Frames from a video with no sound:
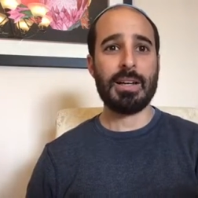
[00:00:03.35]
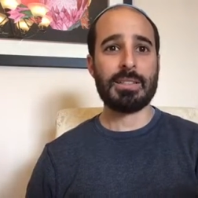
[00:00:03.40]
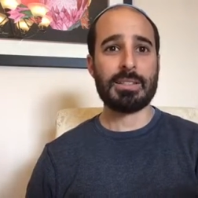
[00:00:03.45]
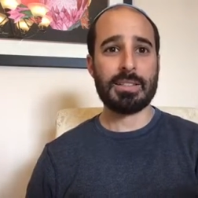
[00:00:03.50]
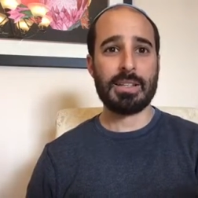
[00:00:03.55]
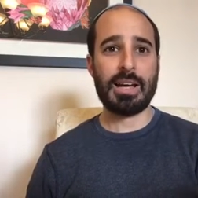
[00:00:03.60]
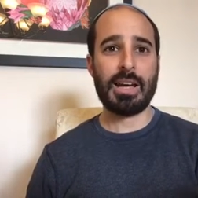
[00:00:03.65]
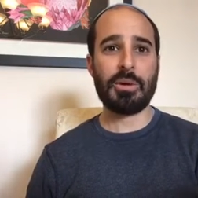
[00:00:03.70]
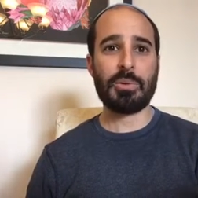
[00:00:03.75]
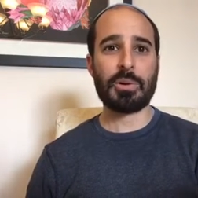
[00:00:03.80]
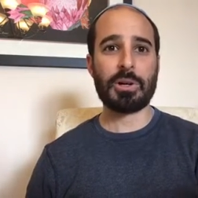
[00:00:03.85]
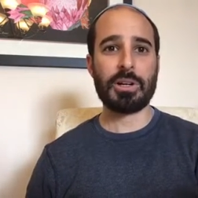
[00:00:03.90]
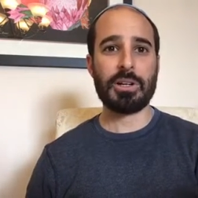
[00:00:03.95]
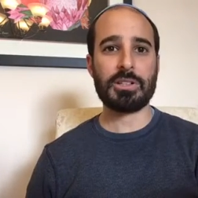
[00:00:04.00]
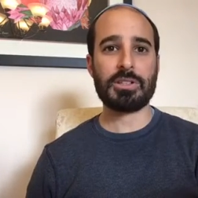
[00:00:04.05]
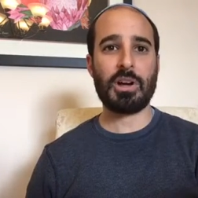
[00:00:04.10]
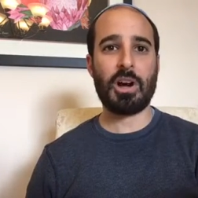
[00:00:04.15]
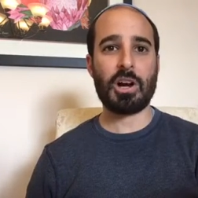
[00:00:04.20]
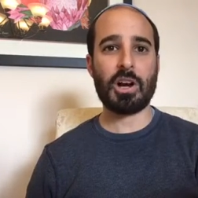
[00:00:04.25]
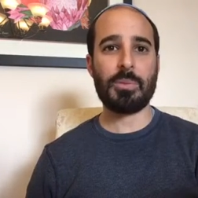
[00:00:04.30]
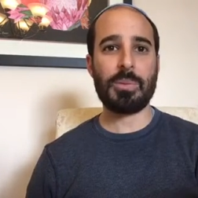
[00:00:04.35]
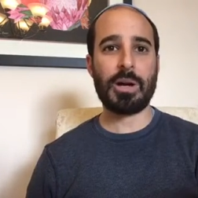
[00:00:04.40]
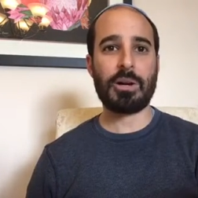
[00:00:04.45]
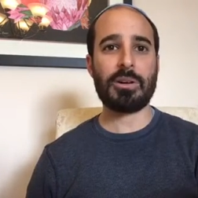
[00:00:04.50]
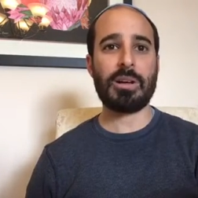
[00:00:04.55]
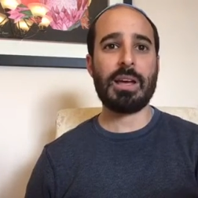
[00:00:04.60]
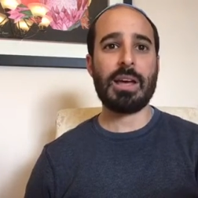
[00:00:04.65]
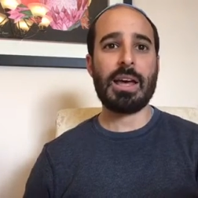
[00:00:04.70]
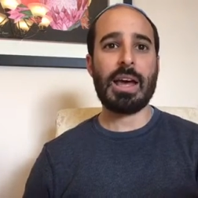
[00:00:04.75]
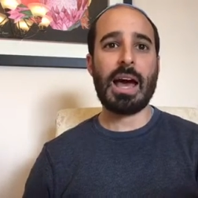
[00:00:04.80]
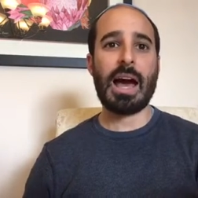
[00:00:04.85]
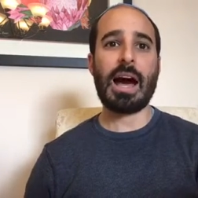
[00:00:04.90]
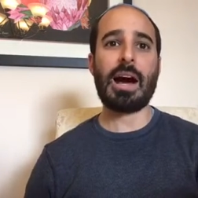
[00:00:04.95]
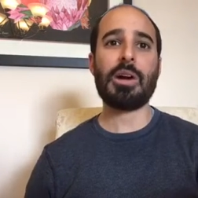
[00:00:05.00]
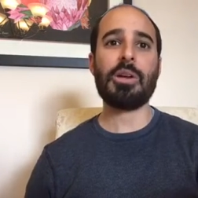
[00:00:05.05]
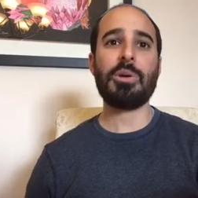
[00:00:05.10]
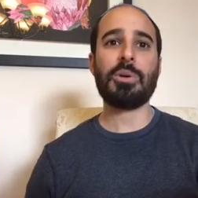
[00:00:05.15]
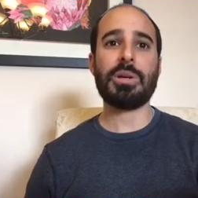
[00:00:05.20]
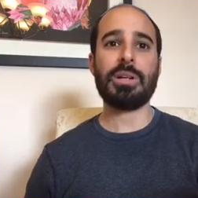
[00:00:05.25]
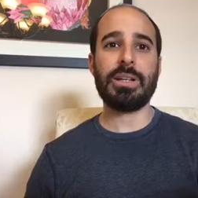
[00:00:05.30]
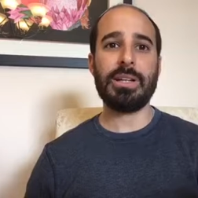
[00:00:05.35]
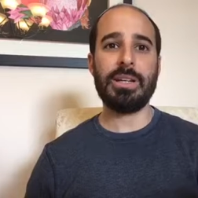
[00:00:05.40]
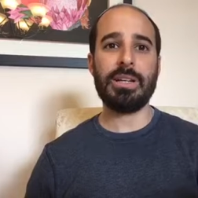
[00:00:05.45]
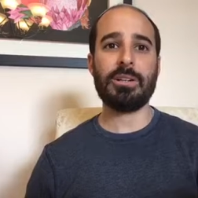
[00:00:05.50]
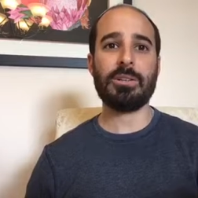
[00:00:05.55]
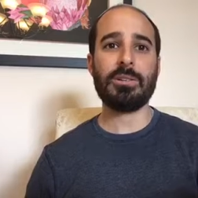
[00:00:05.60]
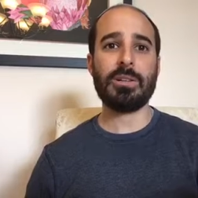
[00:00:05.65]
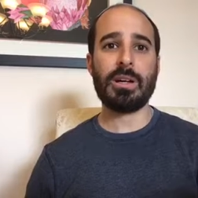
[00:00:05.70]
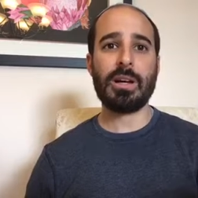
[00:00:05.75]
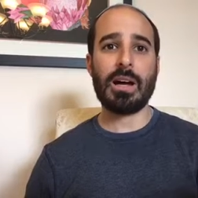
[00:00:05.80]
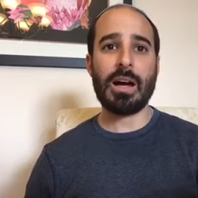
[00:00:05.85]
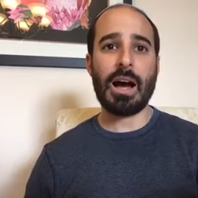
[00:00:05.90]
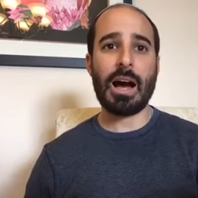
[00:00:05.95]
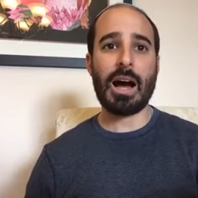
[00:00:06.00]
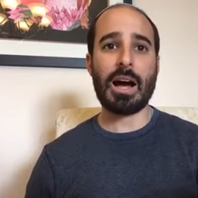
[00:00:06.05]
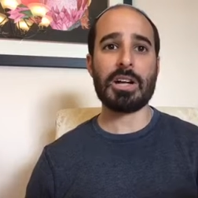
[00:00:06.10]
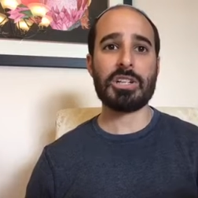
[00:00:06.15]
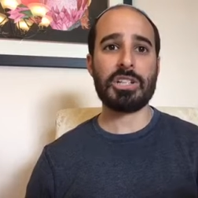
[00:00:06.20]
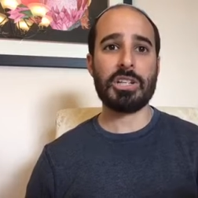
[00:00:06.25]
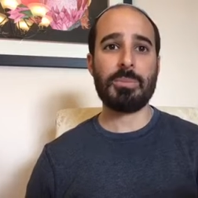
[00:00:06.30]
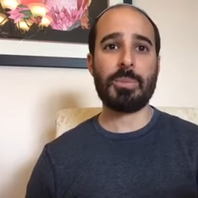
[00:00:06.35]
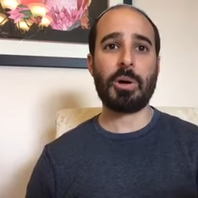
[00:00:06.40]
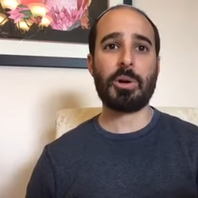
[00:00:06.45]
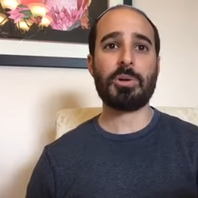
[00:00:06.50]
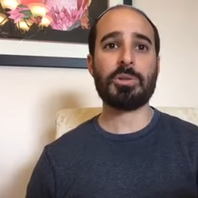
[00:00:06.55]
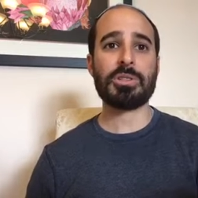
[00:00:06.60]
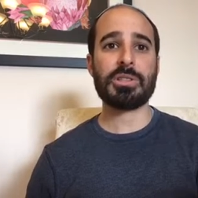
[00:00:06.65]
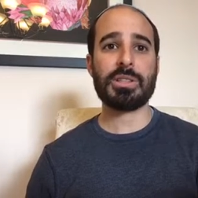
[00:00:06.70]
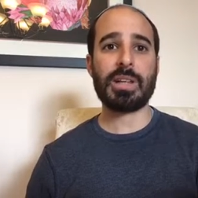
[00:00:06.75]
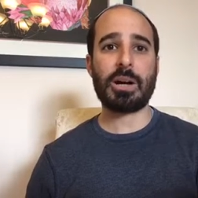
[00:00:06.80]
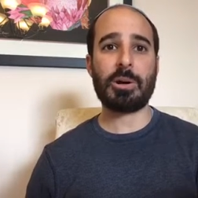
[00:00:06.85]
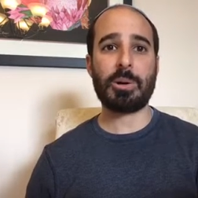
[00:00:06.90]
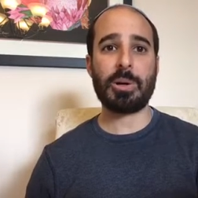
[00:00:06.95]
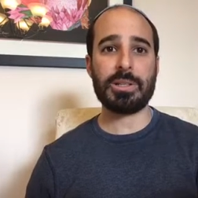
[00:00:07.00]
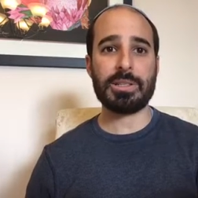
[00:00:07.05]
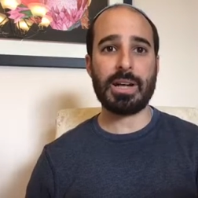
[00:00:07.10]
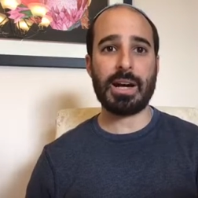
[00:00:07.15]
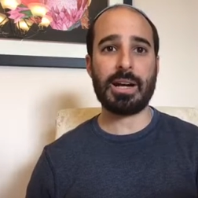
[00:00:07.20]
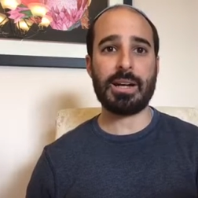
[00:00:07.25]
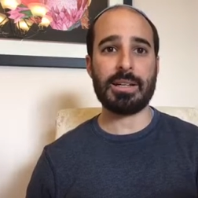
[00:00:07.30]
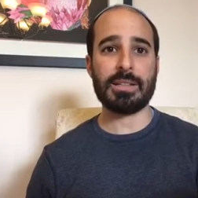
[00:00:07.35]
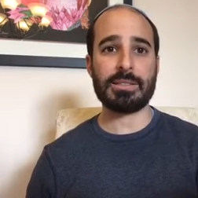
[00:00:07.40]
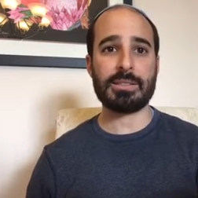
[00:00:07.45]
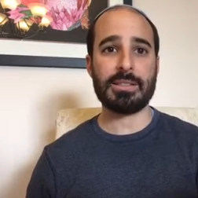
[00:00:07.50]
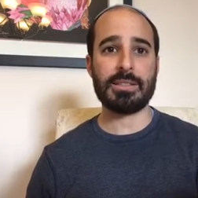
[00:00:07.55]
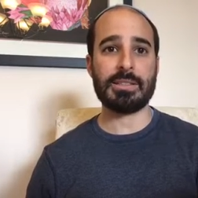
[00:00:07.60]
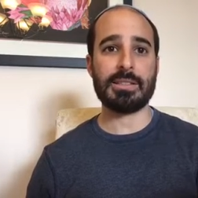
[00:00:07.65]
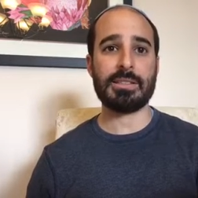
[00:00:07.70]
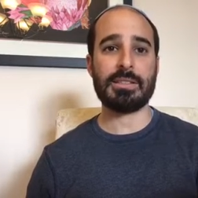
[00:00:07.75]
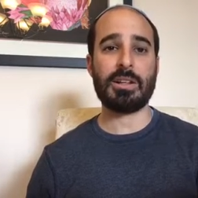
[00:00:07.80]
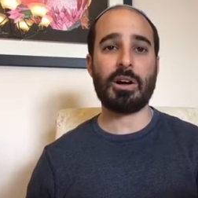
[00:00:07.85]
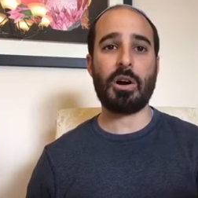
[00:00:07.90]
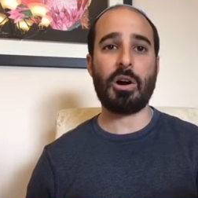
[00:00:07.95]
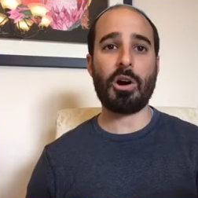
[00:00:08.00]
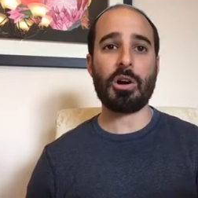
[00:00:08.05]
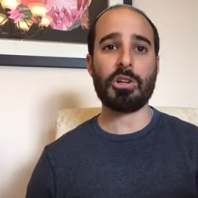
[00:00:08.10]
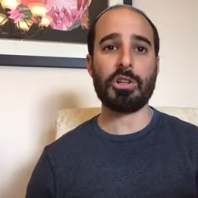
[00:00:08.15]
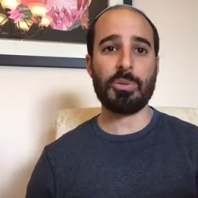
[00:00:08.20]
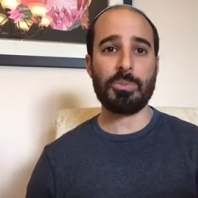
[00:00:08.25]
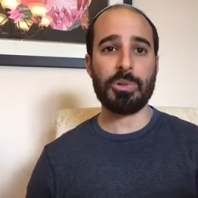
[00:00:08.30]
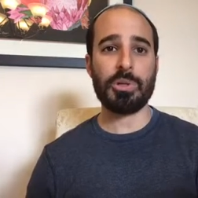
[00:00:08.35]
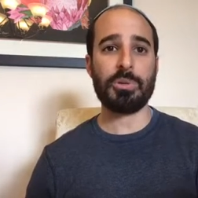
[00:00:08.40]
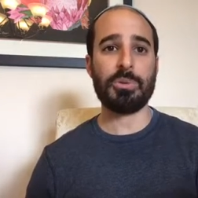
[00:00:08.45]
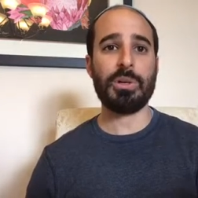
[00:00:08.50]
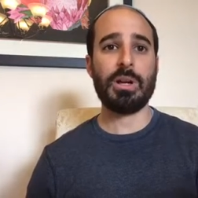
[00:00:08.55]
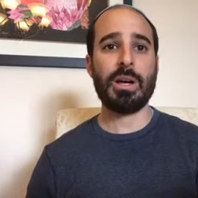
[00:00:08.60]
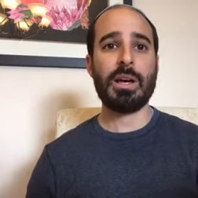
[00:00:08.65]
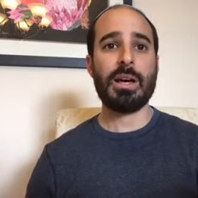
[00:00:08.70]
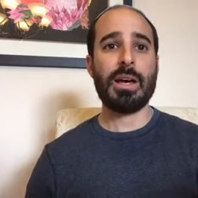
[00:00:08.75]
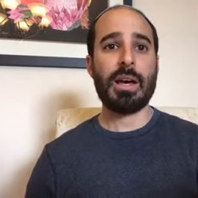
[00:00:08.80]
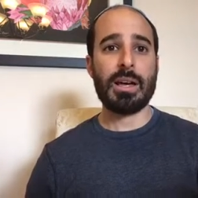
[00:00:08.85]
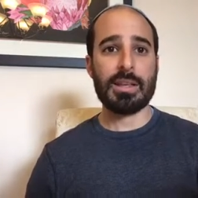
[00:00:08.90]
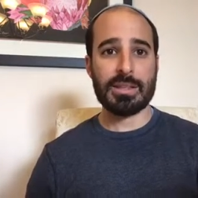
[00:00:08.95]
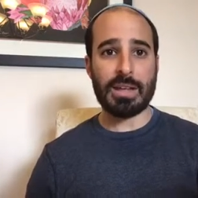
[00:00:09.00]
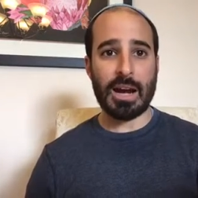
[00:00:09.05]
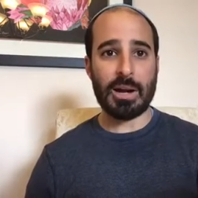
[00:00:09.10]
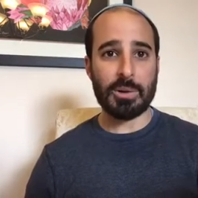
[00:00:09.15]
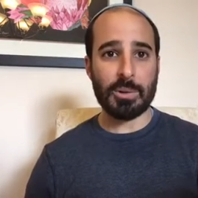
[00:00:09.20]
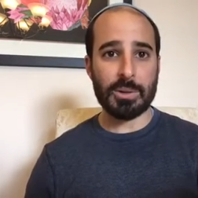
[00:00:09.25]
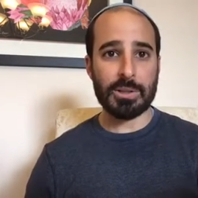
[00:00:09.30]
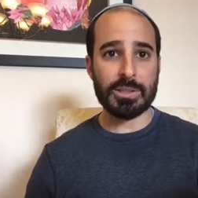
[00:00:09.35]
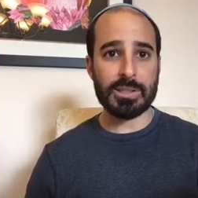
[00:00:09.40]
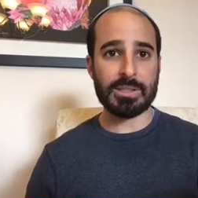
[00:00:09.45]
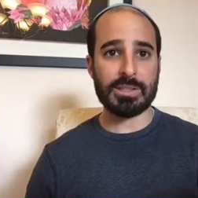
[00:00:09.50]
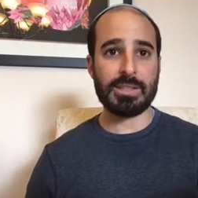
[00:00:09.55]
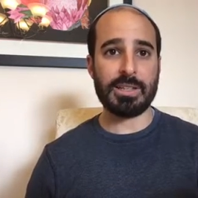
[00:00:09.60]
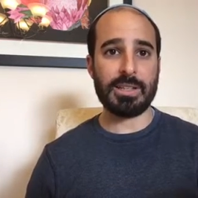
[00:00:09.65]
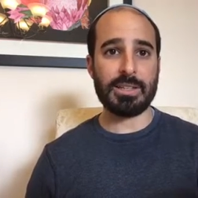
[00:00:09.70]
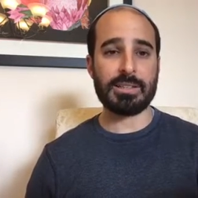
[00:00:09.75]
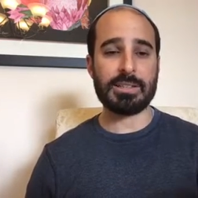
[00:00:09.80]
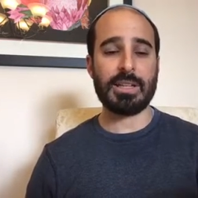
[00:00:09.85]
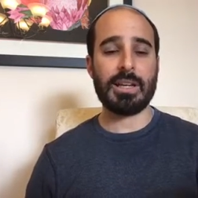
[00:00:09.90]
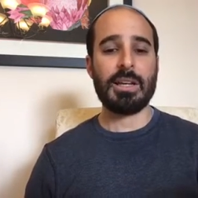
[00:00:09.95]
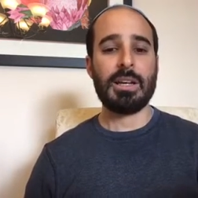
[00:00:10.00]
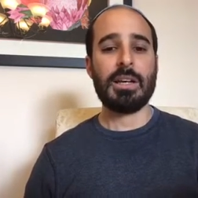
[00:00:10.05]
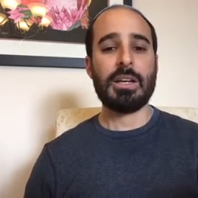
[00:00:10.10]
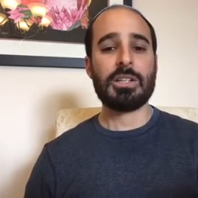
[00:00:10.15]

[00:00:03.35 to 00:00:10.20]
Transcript: Today we're going to talk about how you can heal Hashimoto's thyroiditis. This is the autoimmune thyroid disease.